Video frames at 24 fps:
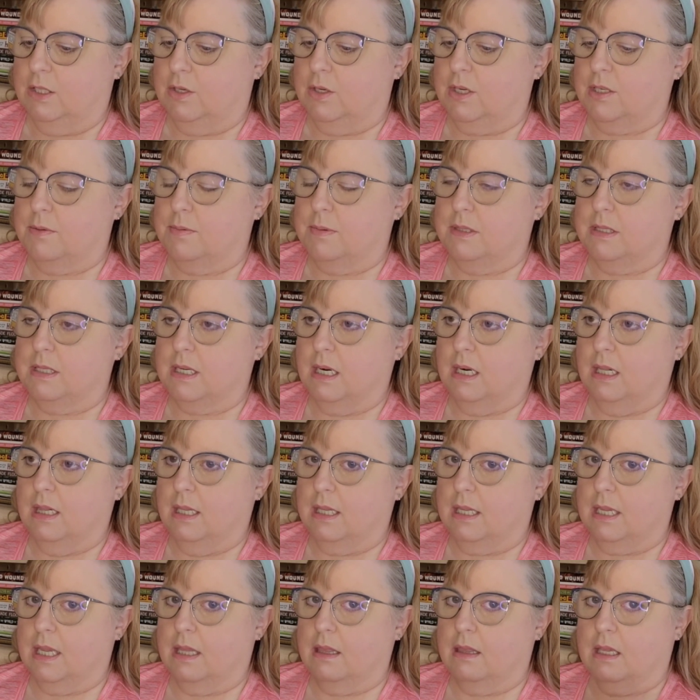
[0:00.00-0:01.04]
Christmas title
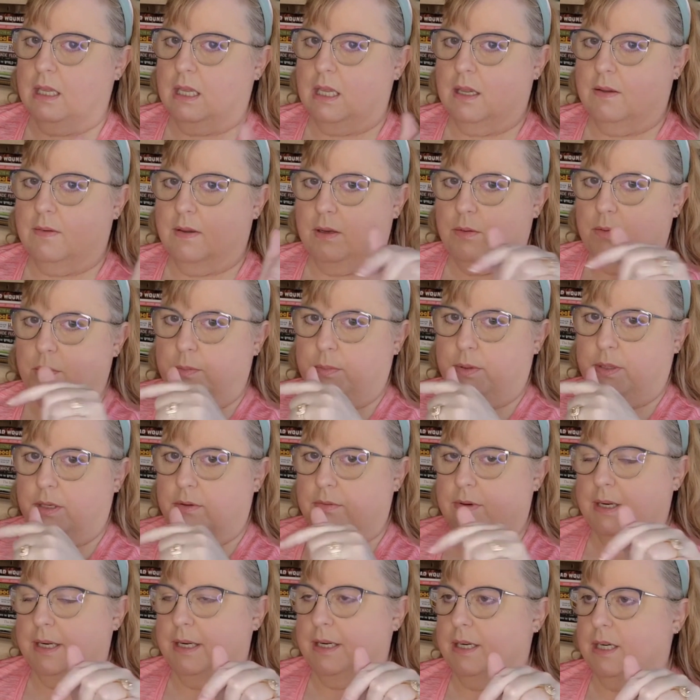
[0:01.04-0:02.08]
I can't think of. I will put
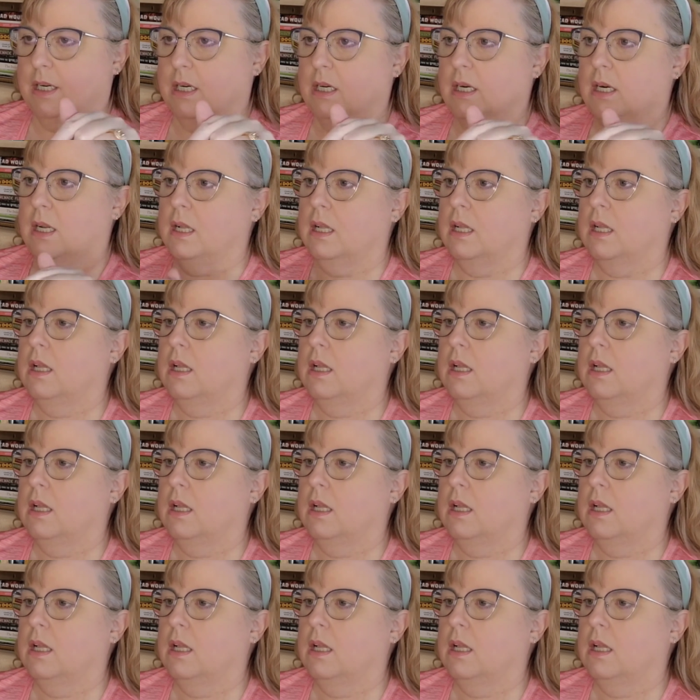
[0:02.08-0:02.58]
it right here.